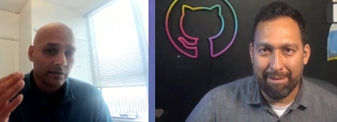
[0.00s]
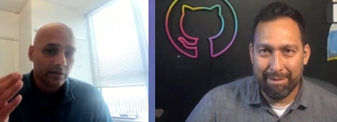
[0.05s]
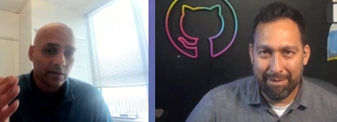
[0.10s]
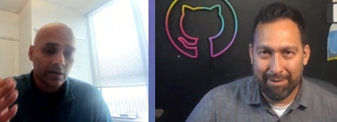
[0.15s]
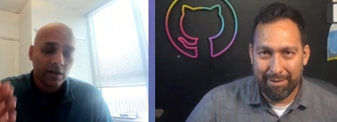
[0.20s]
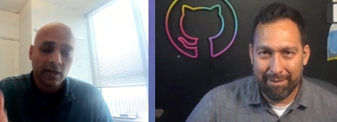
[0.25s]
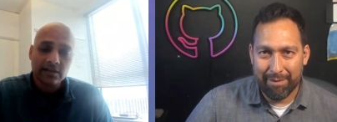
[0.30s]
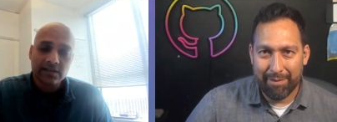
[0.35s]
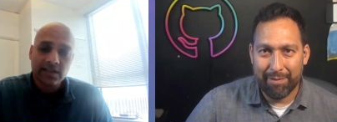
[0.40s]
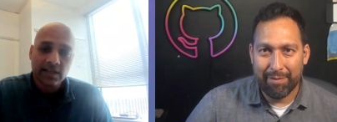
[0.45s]

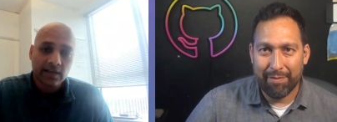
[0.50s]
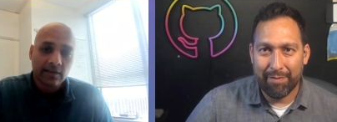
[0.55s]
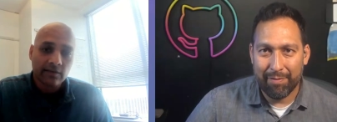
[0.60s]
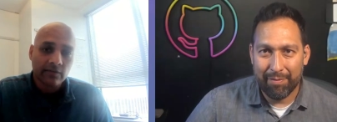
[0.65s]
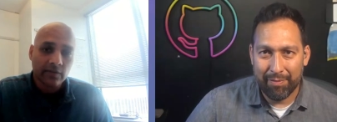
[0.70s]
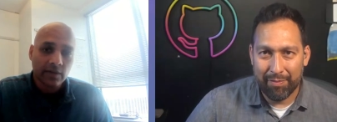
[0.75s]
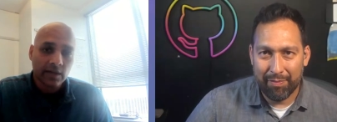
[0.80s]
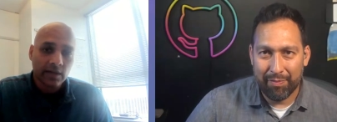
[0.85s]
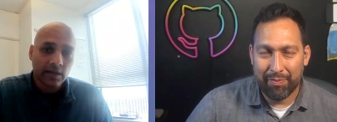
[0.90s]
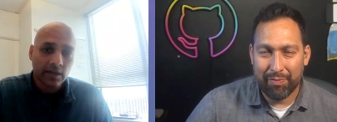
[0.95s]
Speaker 1: So the docs
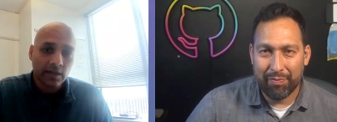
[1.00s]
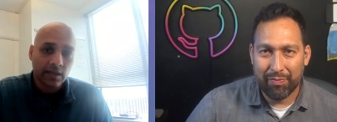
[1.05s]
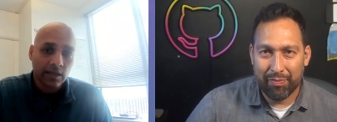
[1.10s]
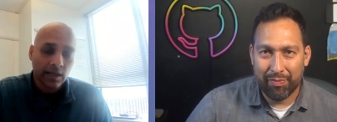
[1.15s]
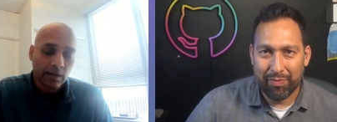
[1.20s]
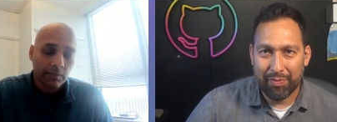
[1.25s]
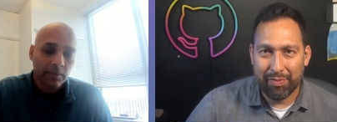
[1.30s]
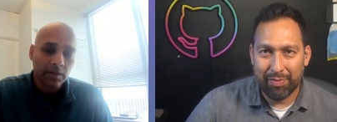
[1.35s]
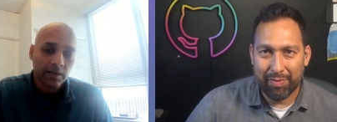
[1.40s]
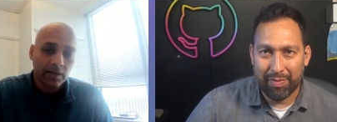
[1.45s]
have
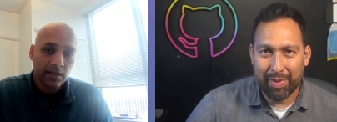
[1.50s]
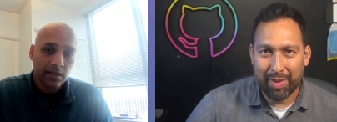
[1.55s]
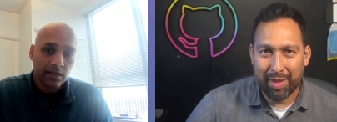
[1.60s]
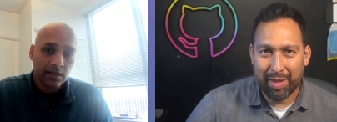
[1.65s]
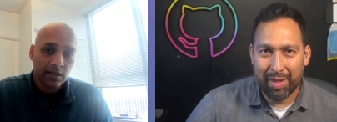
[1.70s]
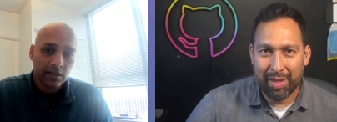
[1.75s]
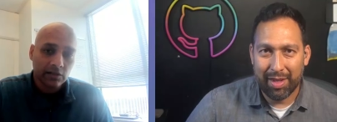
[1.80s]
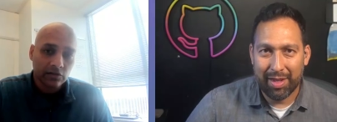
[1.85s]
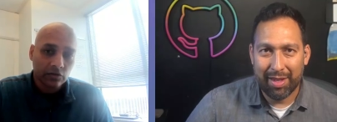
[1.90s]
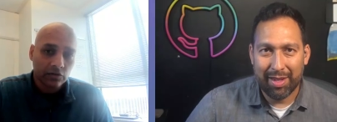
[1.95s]
an update
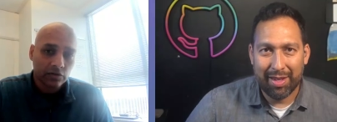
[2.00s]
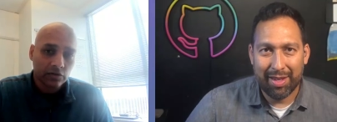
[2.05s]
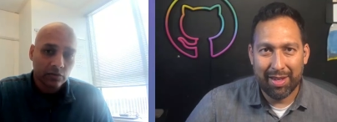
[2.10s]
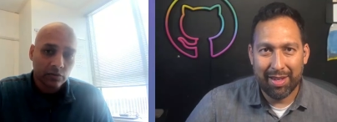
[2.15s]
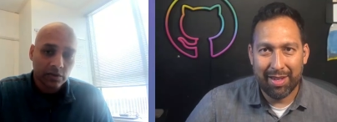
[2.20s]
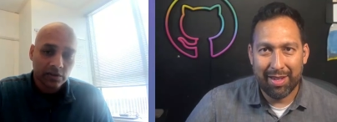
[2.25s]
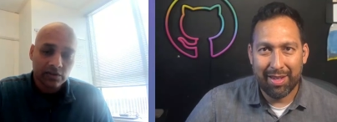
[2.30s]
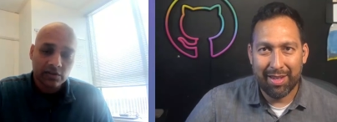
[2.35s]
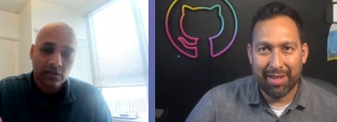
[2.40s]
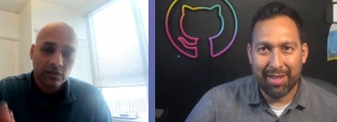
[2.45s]
that shows
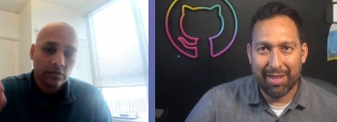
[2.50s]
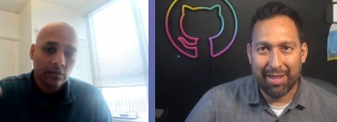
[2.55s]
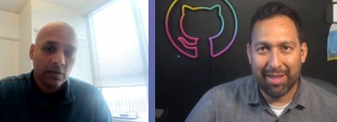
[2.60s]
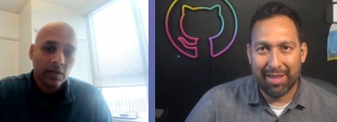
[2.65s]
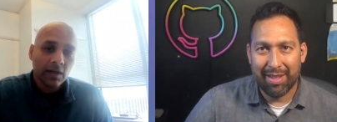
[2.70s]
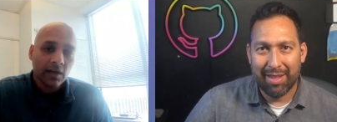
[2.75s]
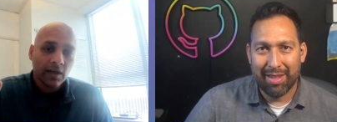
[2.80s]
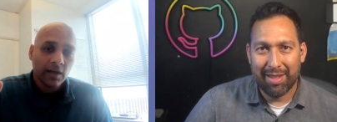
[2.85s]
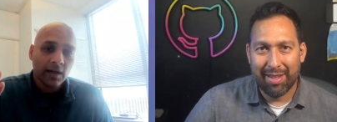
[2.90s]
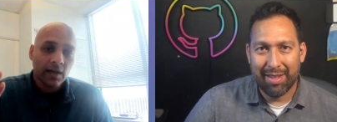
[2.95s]
you what's
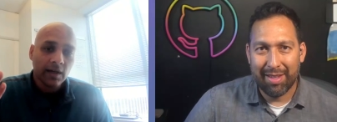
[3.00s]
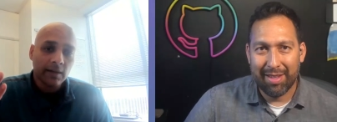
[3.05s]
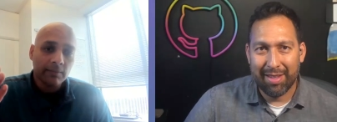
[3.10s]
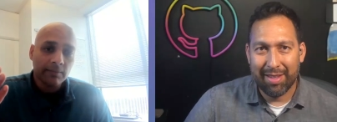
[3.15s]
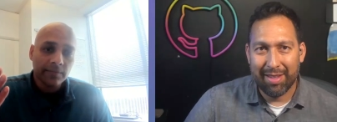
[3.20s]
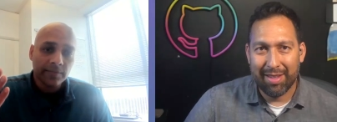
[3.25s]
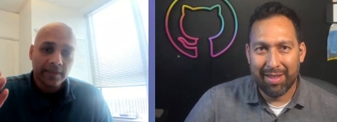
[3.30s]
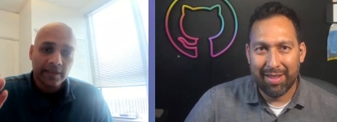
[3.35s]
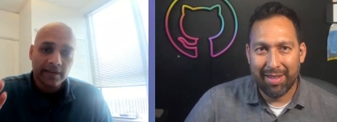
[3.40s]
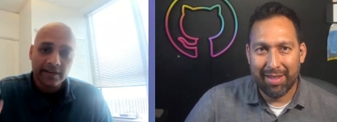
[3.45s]
new.
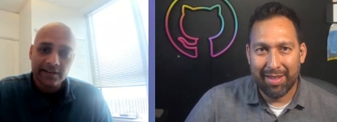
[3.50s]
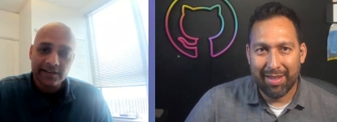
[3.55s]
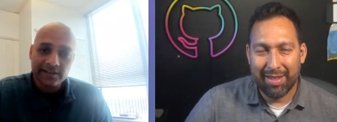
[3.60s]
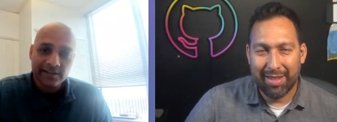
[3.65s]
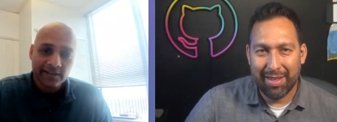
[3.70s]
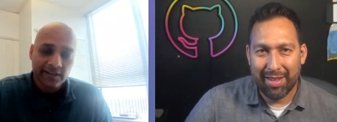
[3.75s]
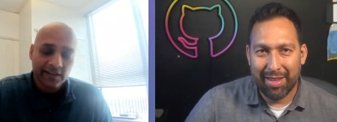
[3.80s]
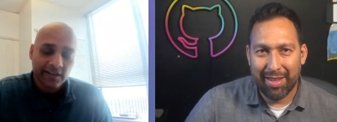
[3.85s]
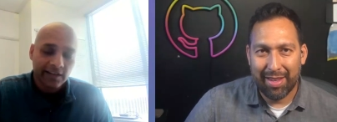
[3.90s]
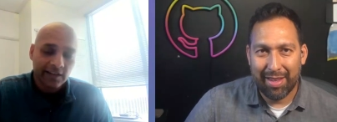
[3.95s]

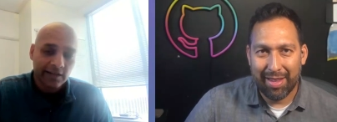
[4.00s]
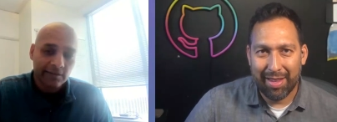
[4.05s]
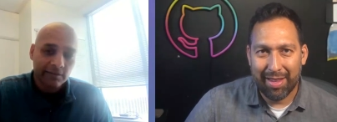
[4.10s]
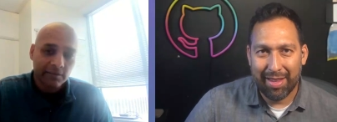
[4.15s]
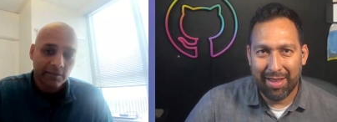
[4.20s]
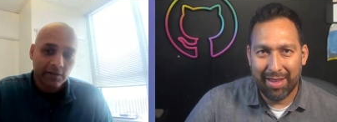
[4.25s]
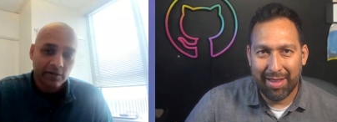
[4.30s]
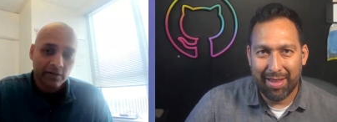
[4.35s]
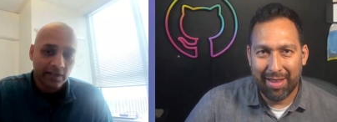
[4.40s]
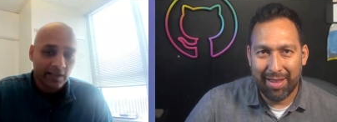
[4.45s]
There's
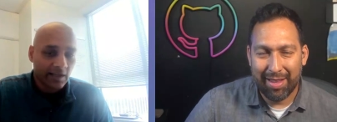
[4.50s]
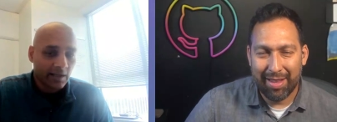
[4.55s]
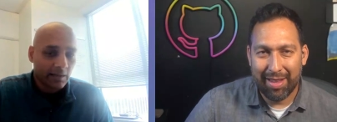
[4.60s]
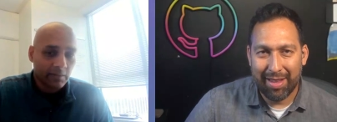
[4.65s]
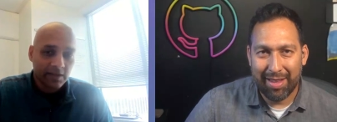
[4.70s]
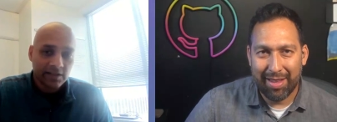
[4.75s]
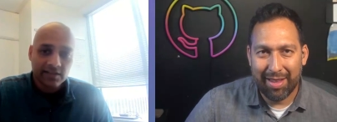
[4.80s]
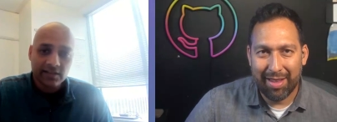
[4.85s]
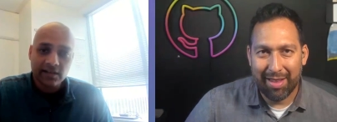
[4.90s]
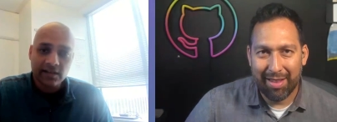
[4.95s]
like
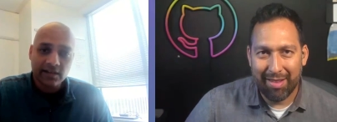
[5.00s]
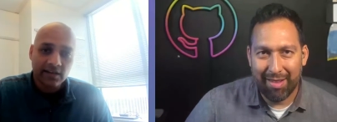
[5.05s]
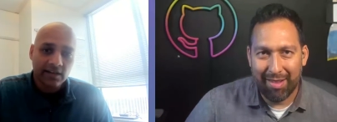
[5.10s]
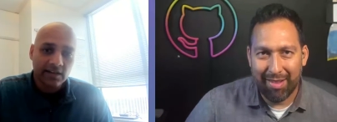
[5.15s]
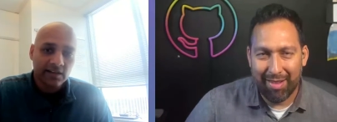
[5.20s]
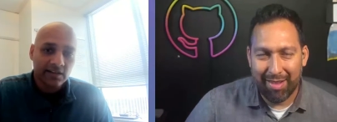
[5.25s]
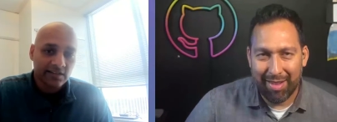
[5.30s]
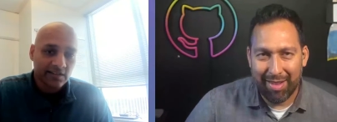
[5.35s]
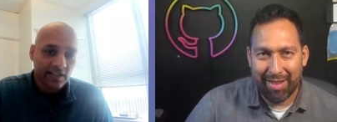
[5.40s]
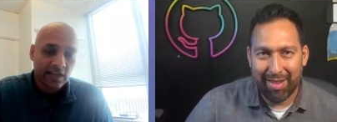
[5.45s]
I mentioned
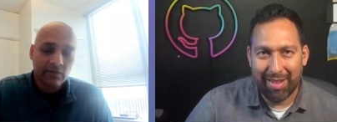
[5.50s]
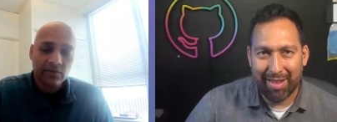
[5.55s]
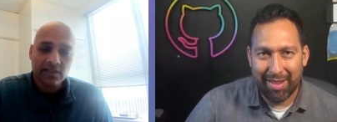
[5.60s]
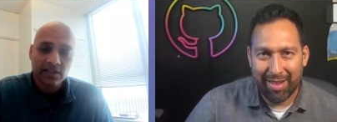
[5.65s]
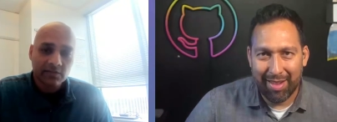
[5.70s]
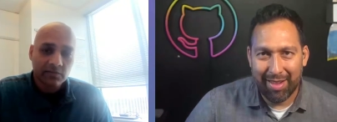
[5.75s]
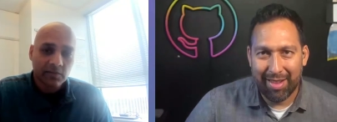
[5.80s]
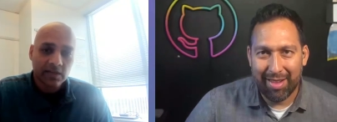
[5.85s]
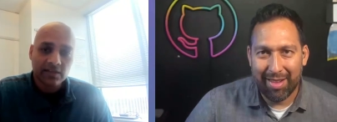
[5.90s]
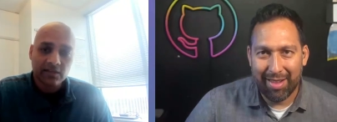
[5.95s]
earlier, there's
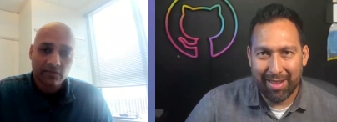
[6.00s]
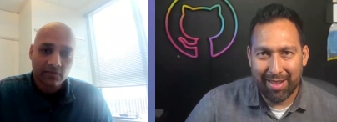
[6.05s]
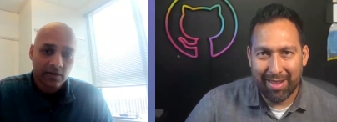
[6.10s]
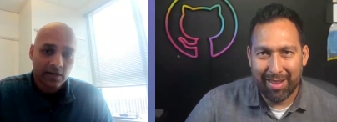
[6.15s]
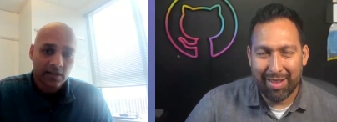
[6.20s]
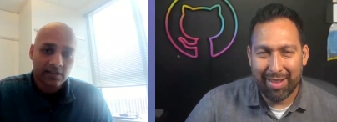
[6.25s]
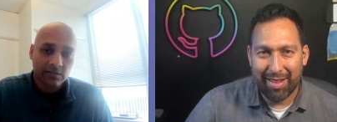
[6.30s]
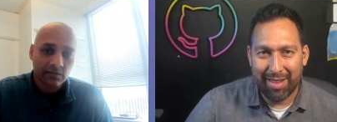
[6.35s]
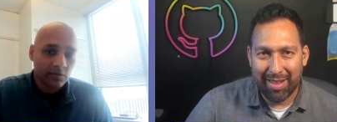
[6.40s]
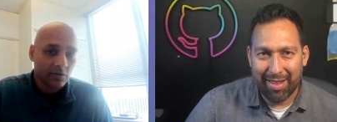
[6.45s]
language expansion
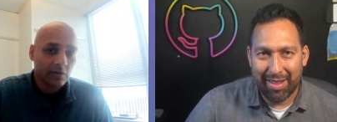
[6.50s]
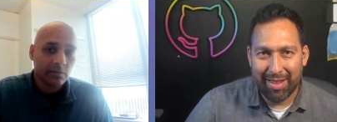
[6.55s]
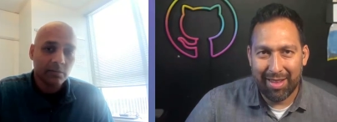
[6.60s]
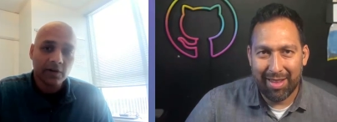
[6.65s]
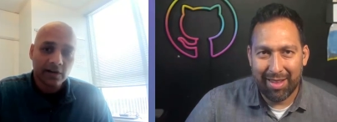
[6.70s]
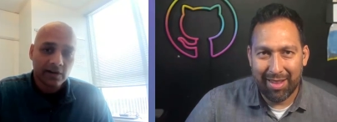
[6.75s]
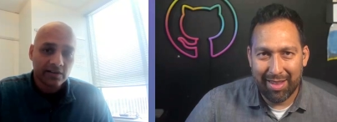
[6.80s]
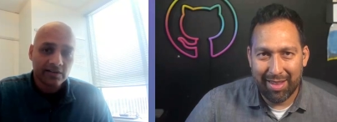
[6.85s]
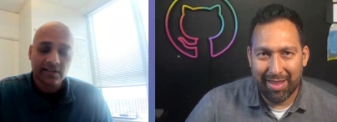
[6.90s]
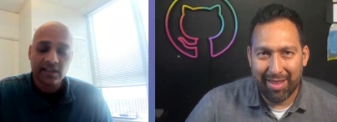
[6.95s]
for custom
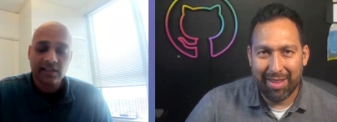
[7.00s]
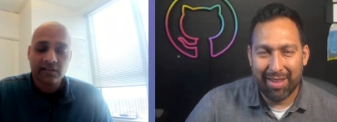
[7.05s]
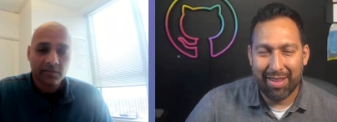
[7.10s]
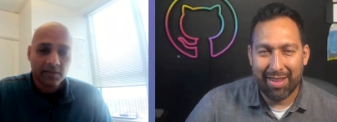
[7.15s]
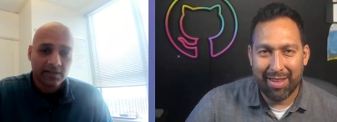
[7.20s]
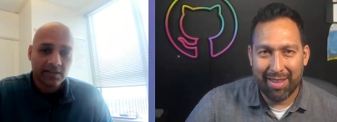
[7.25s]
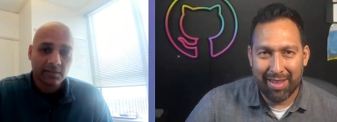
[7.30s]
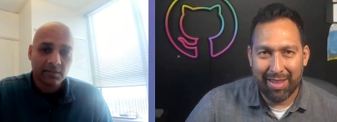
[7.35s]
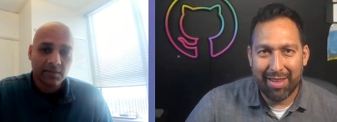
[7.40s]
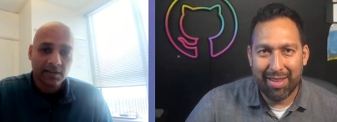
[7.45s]
neural models.
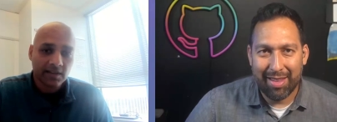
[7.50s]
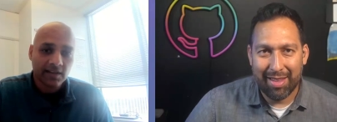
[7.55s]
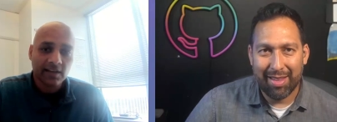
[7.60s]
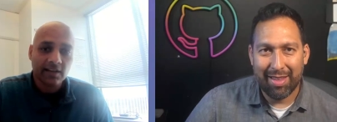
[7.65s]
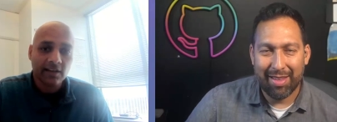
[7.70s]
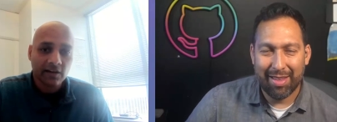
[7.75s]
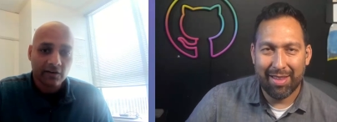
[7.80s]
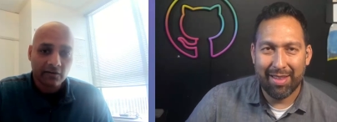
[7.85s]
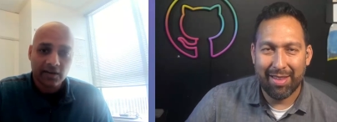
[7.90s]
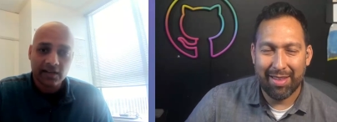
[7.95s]
That's been something
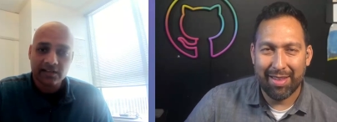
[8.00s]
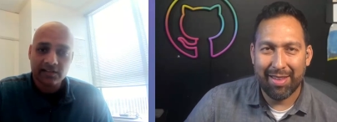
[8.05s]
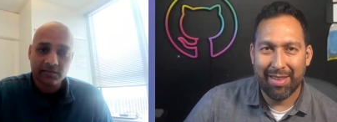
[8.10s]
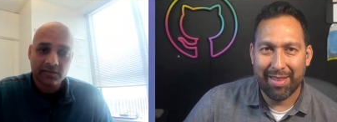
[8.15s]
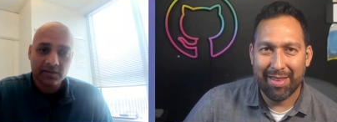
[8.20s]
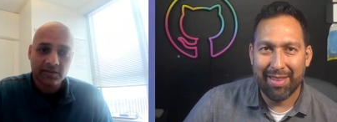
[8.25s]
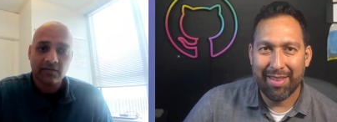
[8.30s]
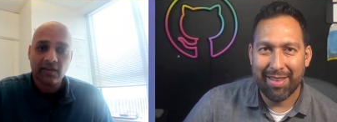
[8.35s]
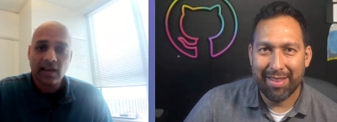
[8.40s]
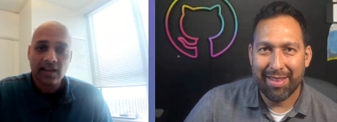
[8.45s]
that a lot of customers have